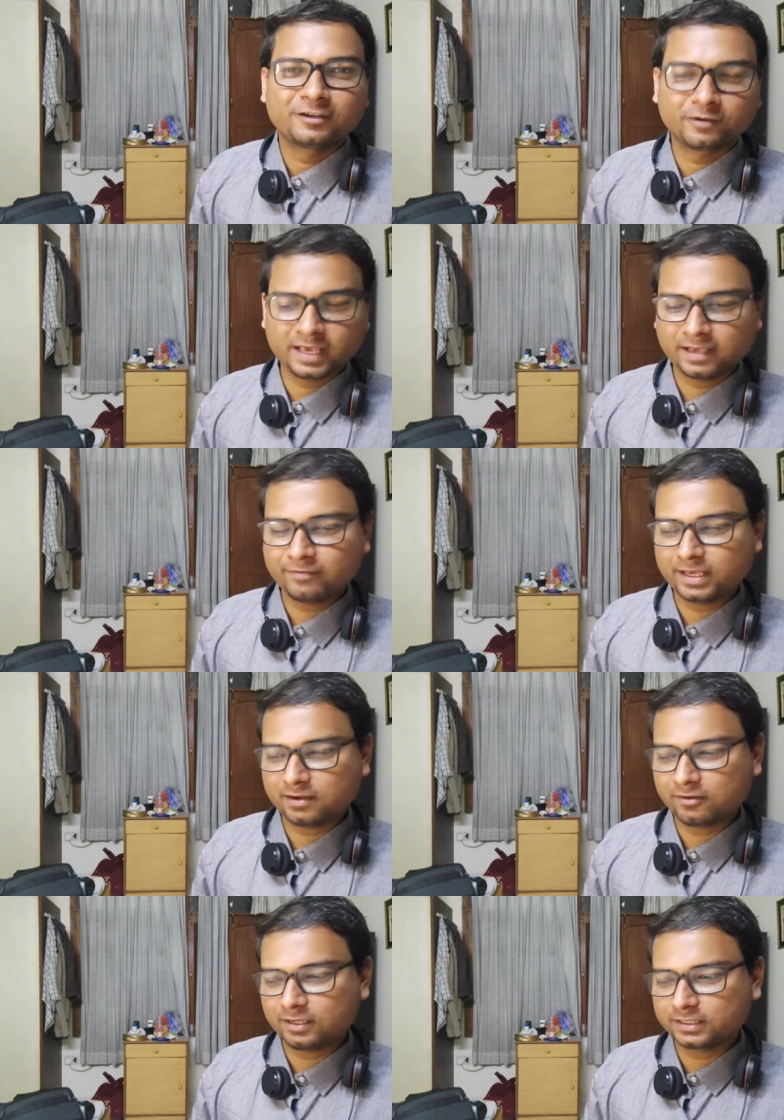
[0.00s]
Today we
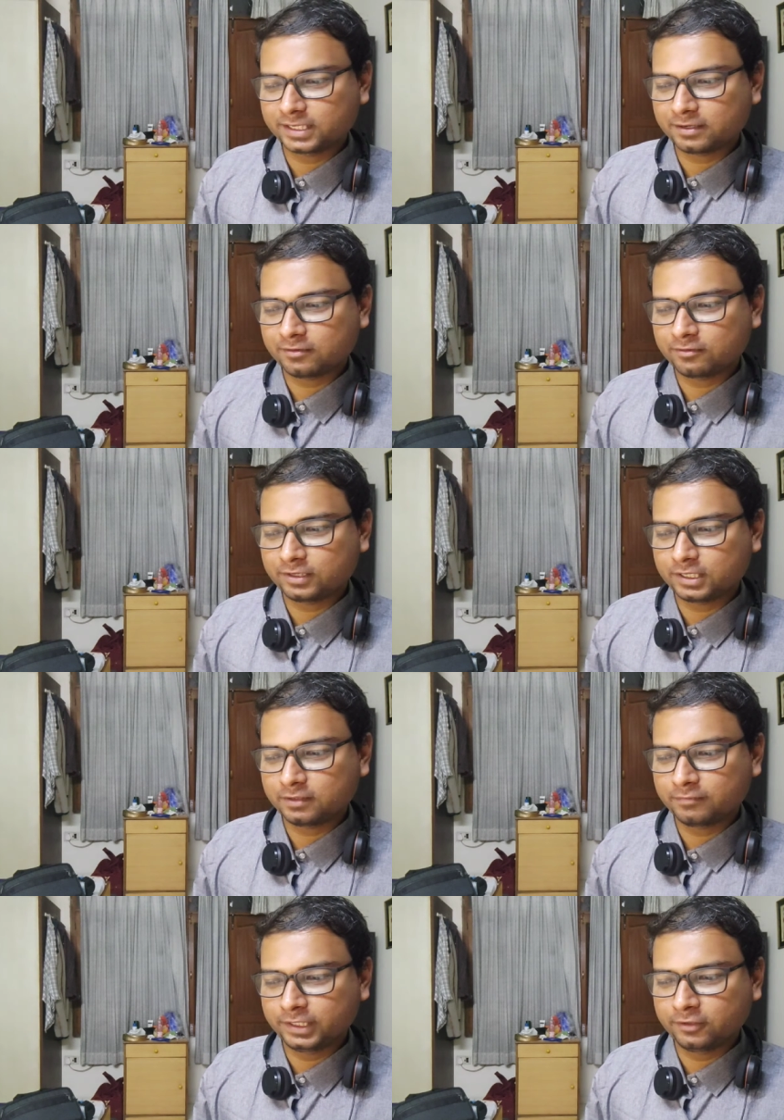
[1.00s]
are gonna check out
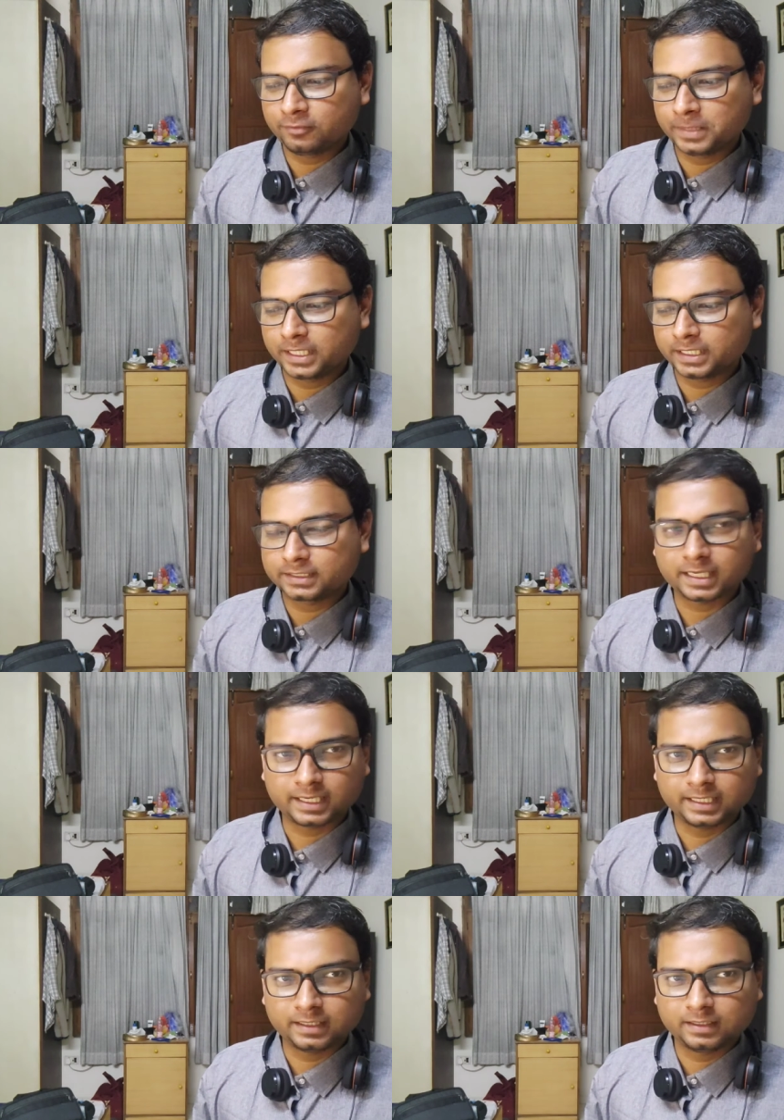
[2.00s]
a video by
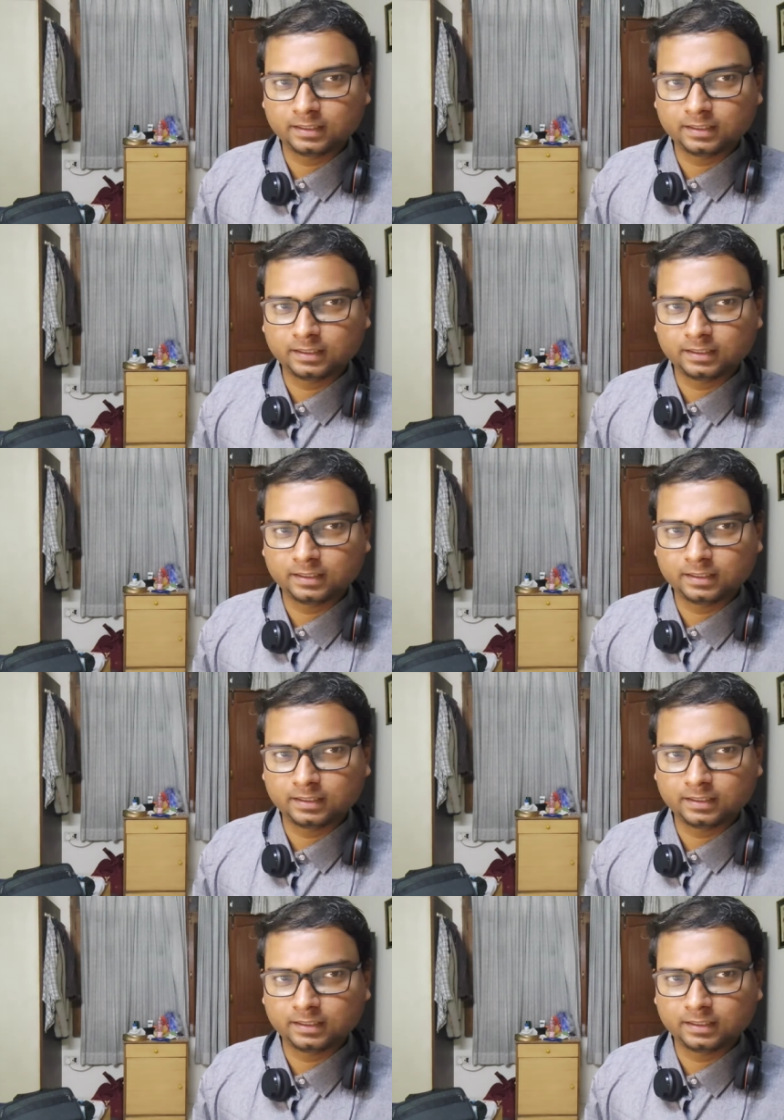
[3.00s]
Sahil,